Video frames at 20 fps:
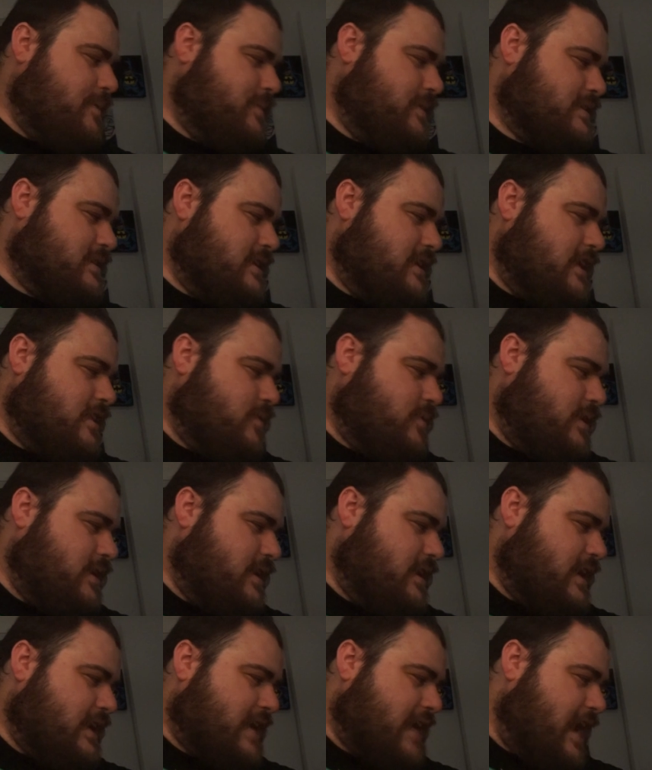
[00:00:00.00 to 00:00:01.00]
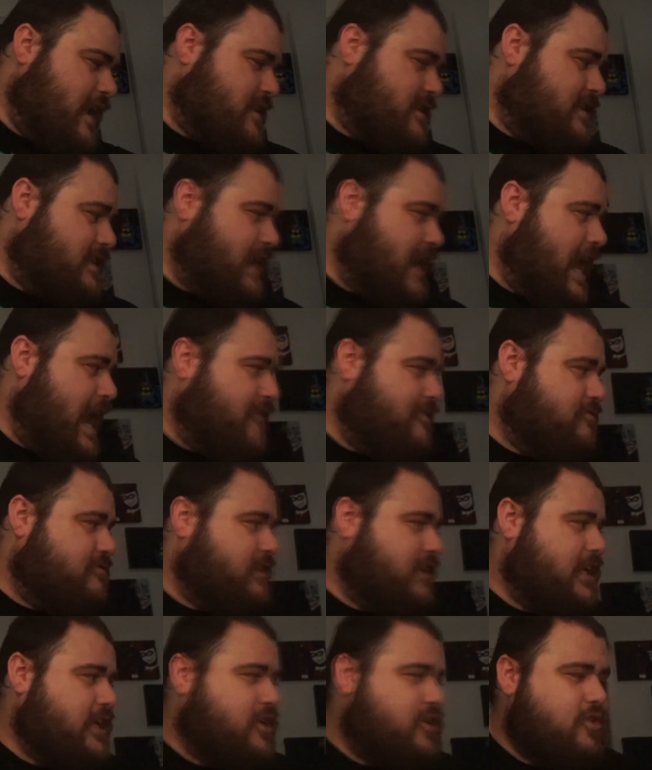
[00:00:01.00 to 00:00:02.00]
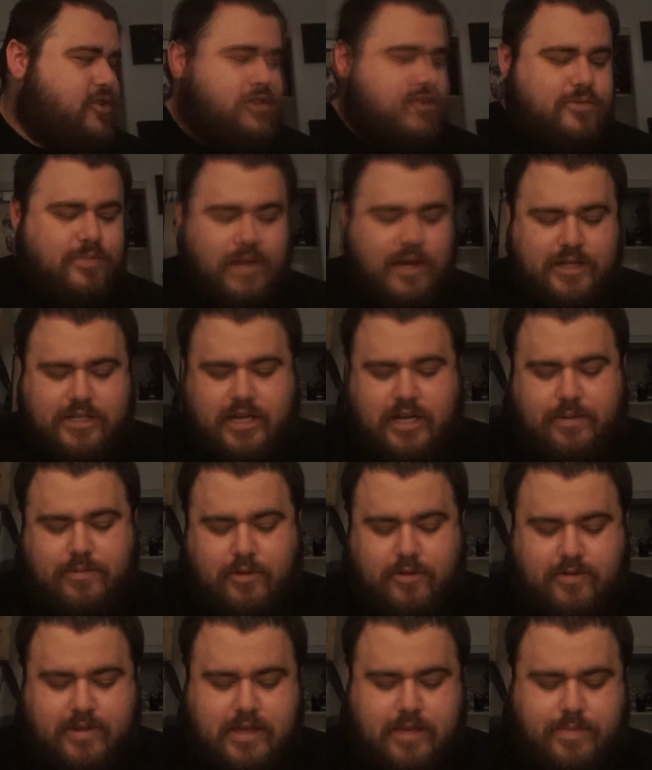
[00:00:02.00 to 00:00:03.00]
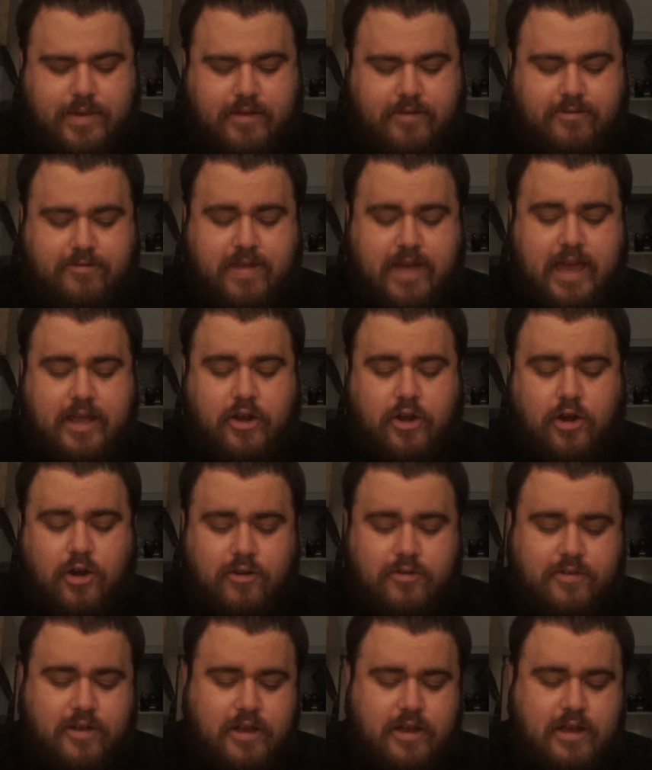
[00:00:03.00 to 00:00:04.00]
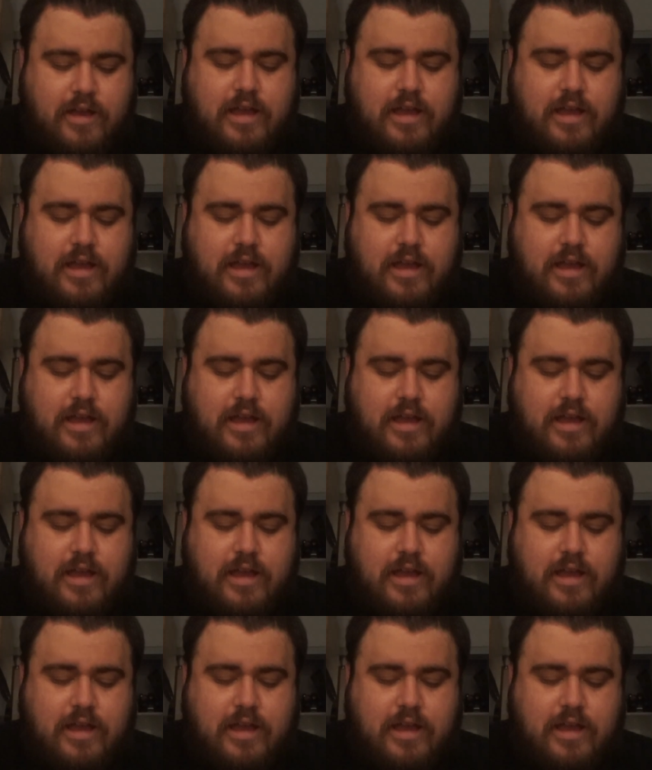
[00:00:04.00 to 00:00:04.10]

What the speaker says: is another one, a character that I haven't really used much and I'm not really a big fan of,